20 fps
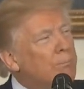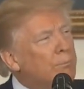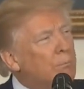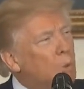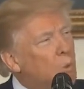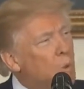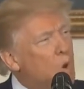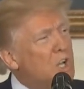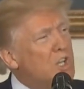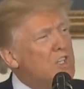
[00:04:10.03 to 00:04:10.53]

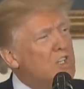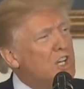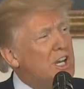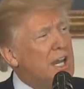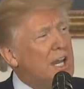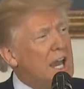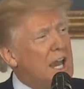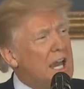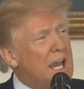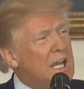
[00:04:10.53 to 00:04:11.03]
Once
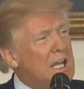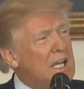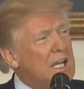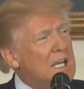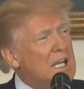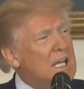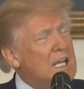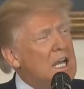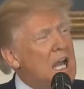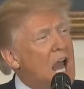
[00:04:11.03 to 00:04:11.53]
again,
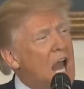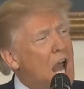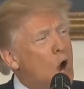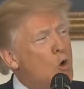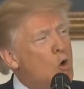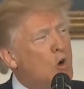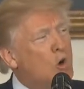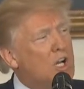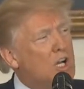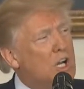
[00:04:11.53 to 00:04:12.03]

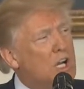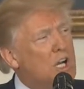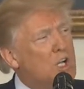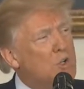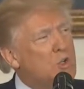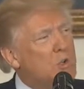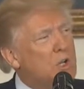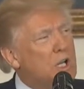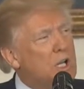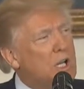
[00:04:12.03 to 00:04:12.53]
our
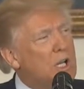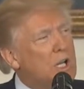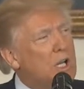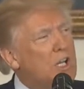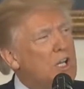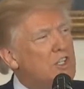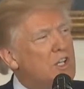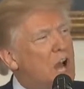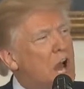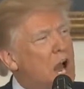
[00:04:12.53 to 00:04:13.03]
country
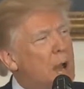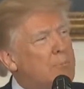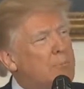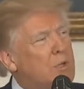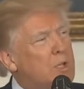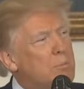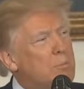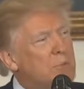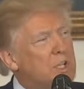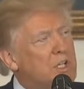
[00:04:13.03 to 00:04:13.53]
is
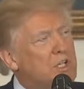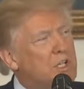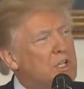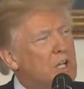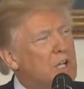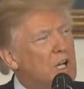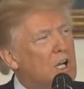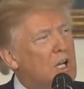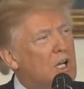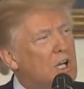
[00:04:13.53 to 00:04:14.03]

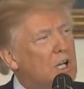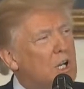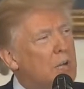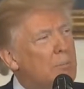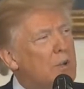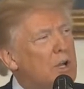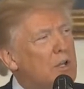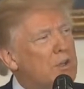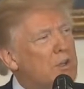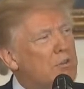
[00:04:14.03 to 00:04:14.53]
optimistic
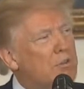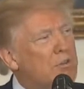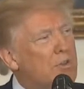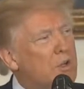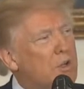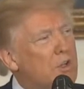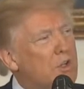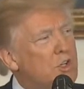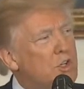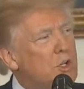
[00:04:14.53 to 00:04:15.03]
about the
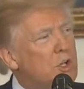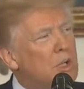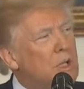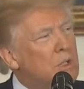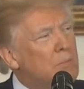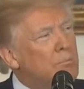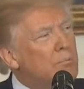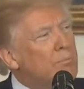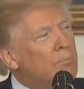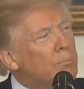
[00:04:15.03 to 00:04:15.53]
future,
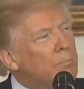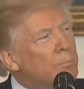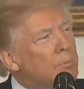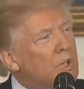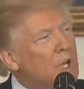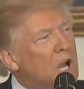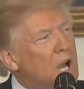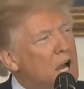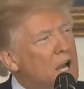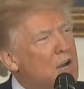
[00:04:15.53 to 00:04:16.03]

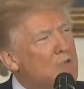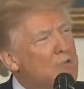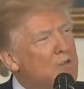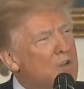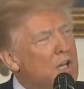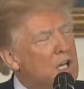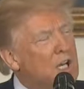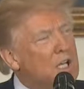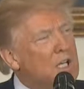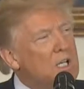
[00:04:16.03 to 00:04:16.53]

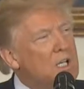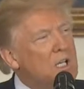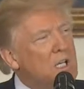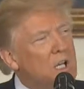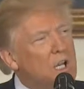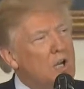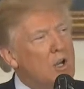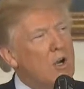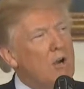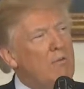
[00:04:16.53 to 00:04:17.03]
confident
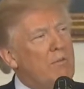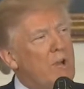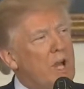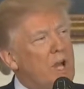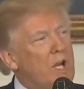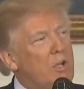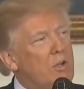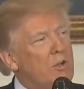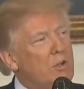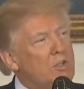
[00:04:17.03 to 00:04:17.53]
in our
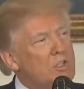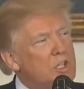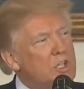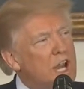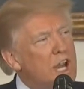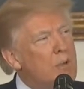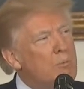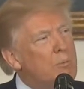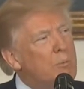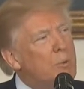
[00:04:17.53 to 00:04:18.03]
values,
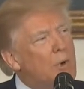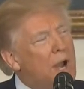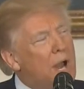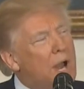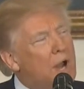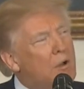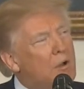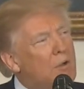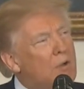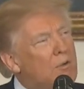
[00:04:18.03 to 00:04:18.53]
and
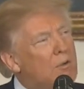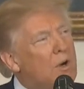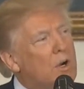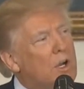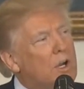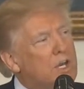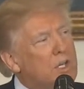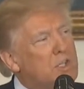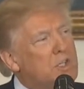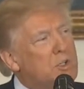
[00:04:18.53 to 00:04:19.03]
proud of our
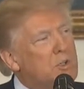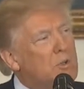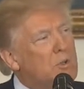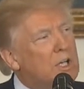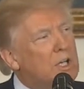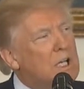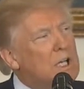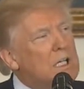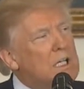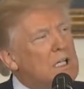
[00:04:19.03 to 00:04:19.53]

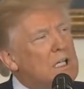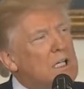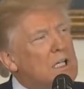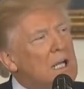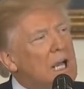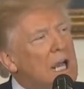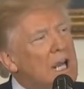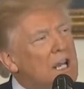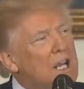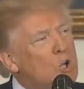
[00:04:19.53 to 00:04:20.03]
history
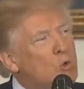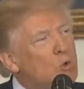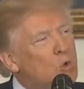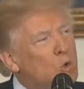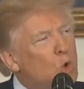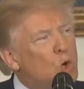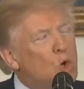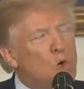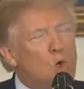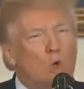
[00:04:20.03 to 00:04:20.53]
and a
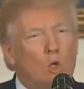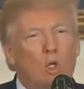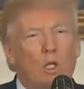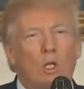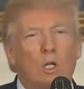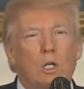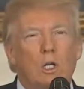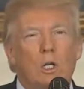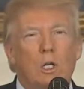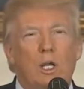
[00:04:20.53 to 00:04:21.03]
role
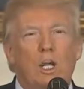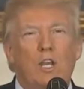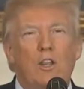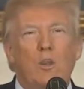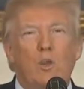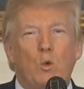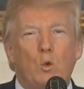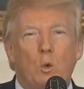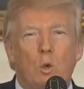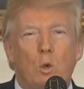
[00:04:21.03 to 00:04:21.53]

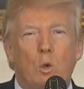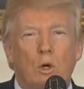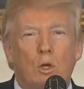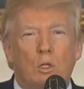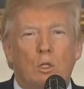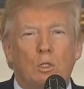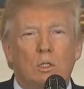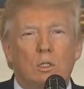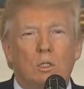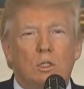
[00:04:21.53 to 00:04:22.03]
in the
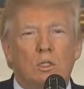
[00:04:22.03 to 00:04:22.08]
world.